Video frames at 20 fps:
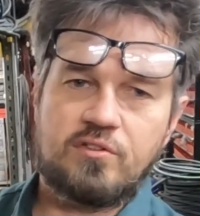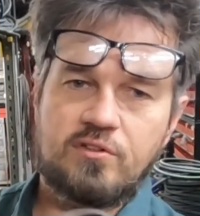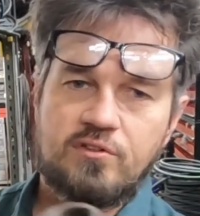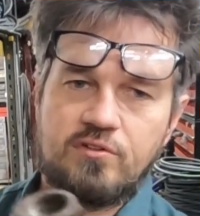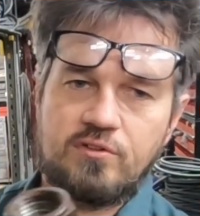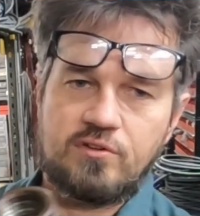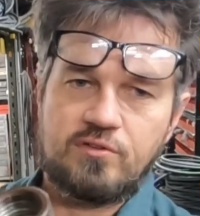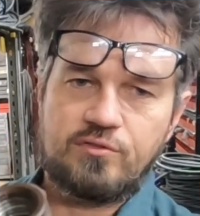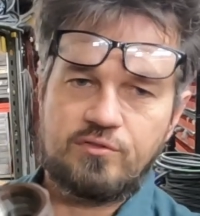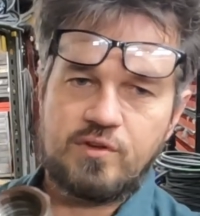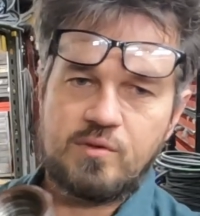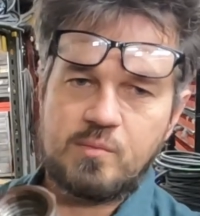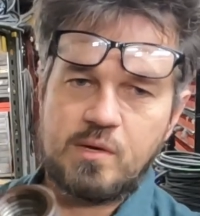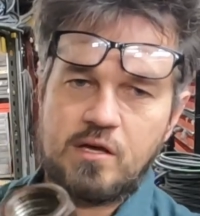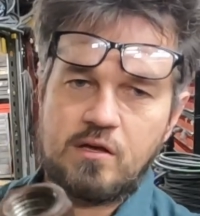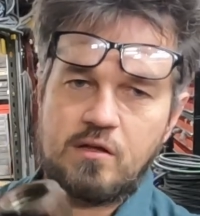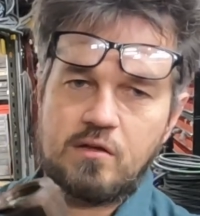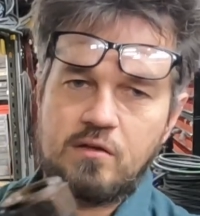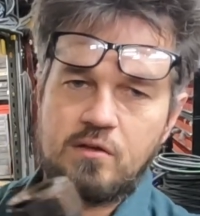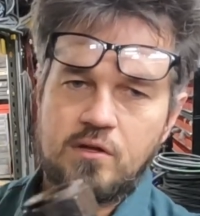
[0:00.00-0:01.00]
This is a
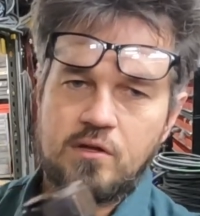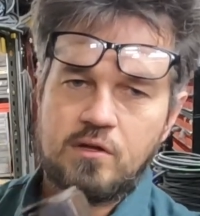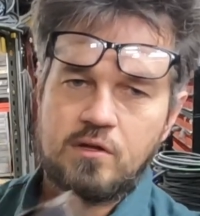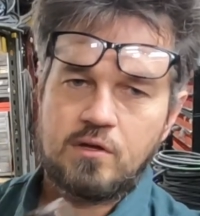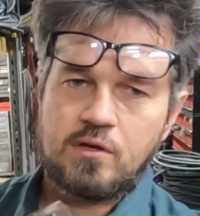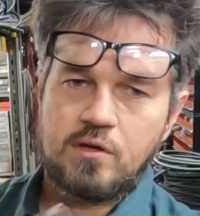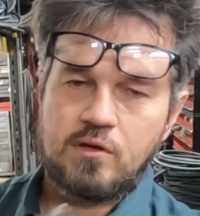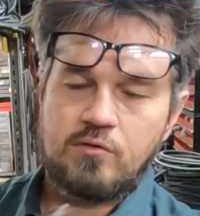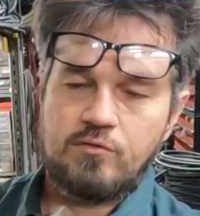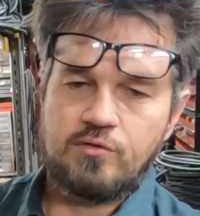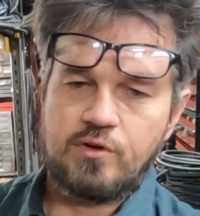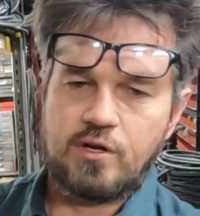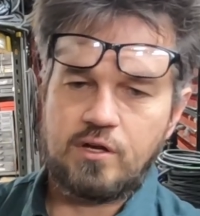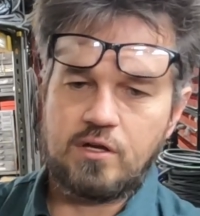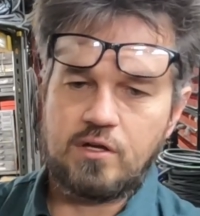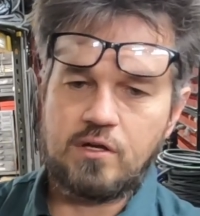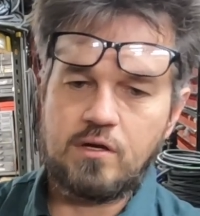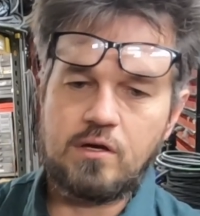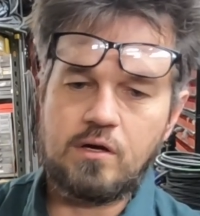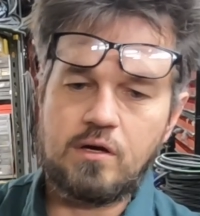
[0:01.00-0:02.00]
female
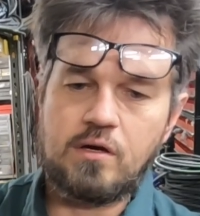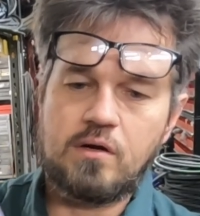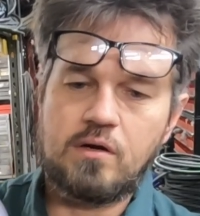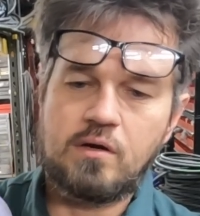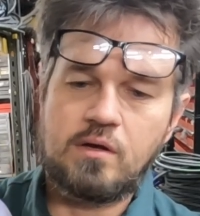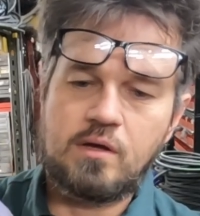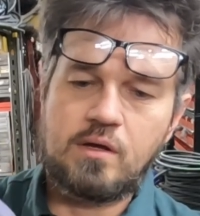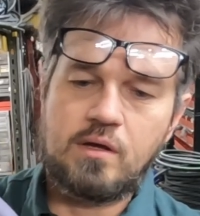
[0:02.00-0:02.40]
fitting here,